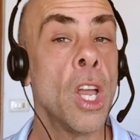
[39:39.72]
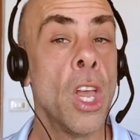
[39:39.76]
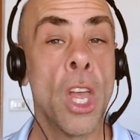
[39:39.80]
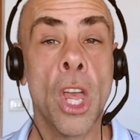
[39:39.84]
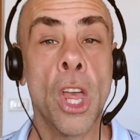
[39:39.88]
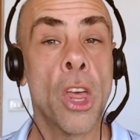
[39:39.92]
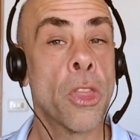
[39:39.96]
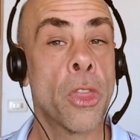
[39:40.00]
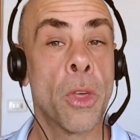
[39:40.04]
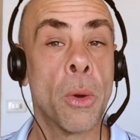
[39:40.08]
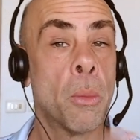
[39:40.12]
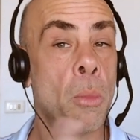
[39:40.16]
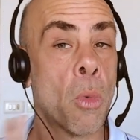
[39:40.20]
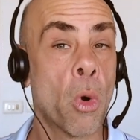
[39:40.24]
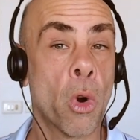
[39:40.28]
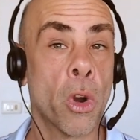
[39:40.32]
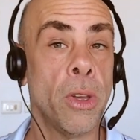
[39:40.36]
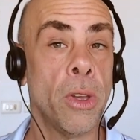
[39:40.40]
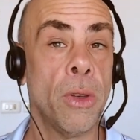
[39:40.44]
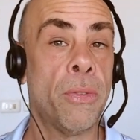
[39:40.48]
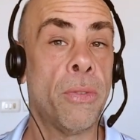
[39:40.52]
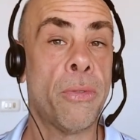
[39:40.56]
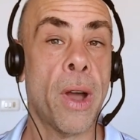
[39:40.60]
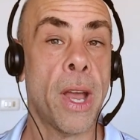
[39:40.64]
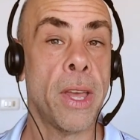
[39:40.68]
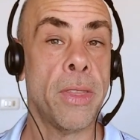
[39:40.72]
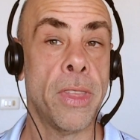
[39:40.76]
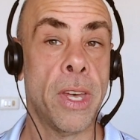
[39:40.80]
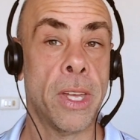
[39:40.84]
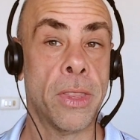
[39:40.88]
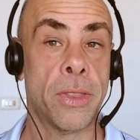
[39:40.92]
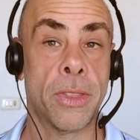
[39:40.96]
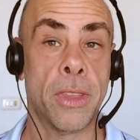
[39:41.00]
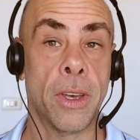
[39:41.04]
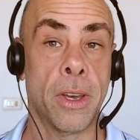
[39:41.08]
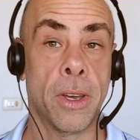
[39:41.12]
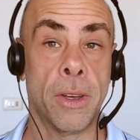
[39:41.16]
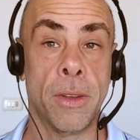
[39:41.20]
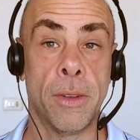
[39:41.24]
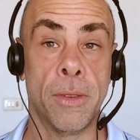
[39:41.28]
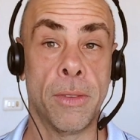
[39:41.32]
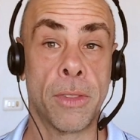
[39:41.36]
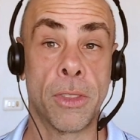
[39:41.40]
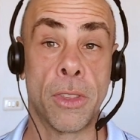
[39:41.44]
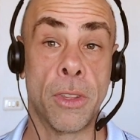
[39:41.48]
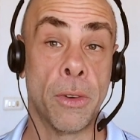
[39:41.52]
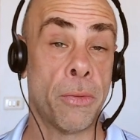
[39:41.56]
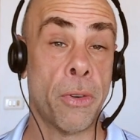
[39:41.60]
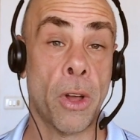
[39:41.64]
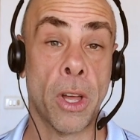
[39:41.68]
the more you'll find that the
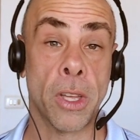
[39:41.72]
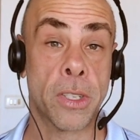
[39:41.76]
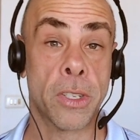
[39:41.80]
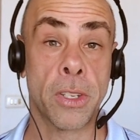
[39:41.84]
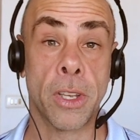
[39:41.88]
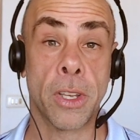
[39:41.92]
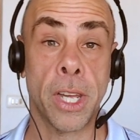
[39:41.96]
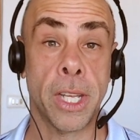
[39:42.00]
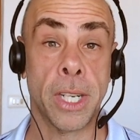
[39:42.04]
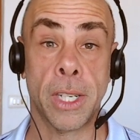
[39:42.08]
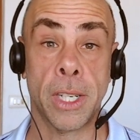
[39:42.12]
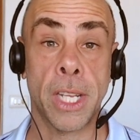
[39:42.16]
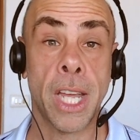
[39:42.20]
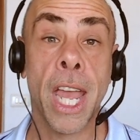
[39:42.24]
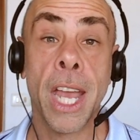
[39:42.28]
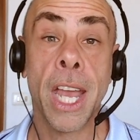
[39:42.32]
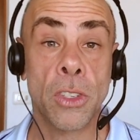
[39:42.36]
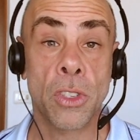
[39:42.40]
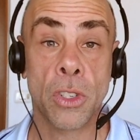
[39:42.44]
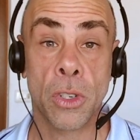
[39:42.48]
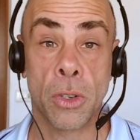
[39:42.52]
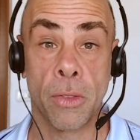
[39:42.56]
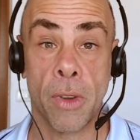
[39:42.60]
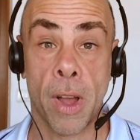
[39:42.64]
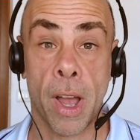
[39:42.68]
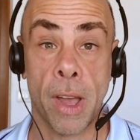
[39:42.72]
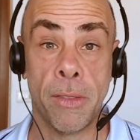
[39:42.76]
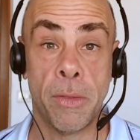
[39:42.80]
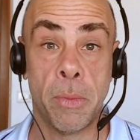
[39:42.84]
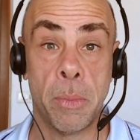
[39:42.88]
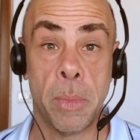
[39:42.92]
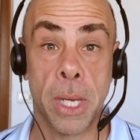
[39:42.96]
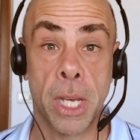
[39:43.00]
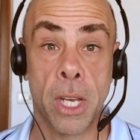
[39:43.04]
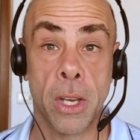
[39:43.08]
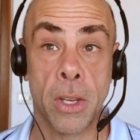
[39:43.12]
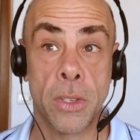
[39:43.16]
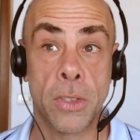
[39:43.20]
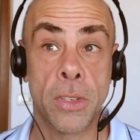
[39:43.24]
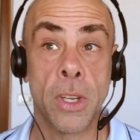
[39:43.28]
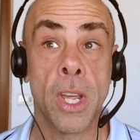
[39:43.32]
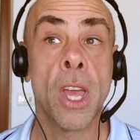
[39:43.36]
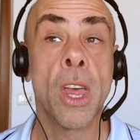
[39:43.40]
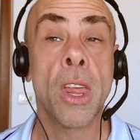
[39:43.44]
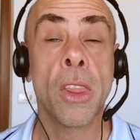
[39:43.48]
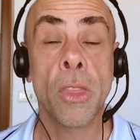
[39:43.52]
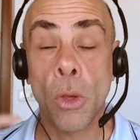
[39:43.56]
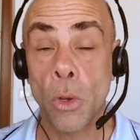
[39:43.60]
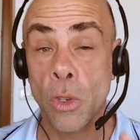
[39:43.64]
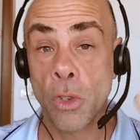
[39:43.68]
false light can't survive, because
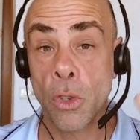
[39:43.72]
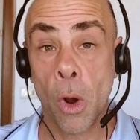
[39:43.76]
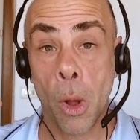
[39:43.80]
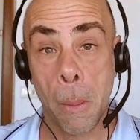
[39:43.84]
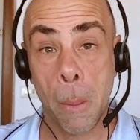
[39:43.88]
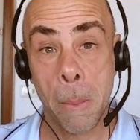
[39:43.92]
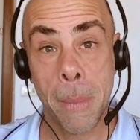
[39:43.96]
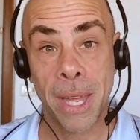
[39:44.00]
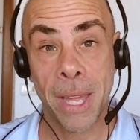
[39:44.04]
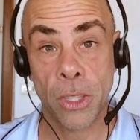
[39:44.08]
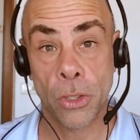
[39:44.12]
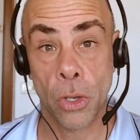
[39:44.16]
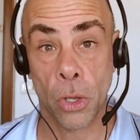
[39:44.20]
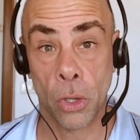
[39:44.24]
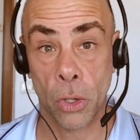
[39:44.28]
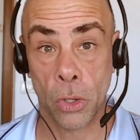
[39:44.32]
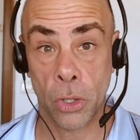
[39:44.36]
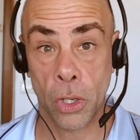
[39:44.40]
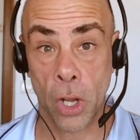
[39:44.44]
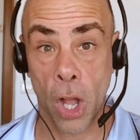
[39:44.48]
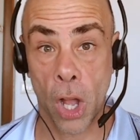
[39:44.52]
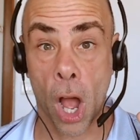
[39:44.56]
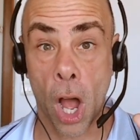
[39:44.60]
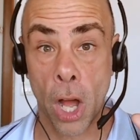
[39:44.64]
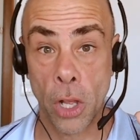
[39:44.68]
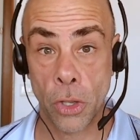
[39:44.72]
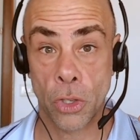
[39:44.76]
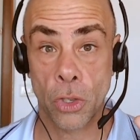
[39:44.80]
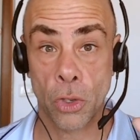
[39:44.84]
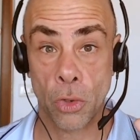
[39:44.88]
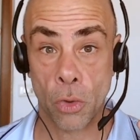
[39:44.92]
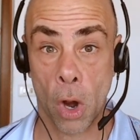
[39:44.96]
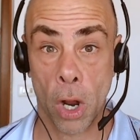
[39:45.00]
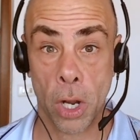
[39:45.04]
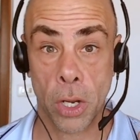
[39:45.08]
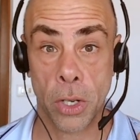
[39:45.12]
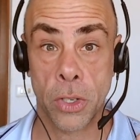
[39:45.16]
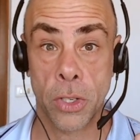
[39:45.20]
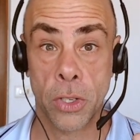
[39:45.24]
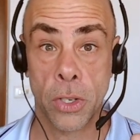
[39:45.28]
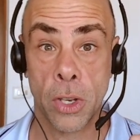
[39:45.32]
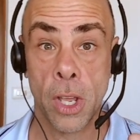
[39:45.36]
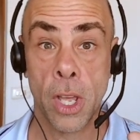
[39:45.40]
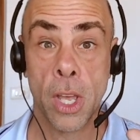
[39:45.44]
those are all mental constructs.